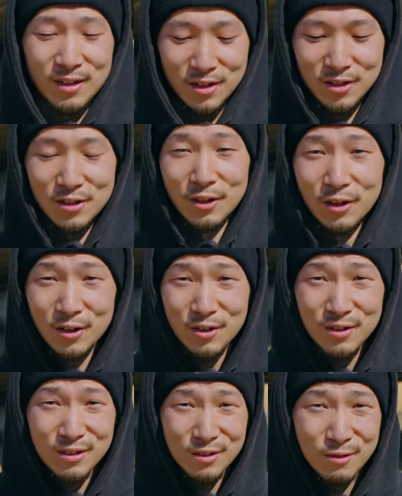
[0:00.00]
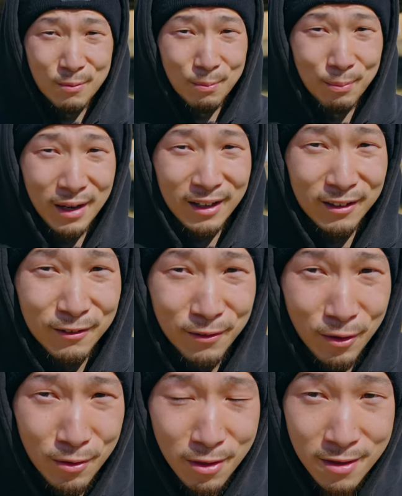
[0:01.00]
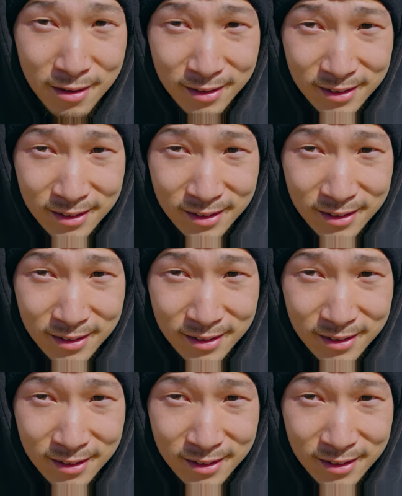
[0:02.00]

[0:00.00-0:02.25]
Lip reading: So, back and forth.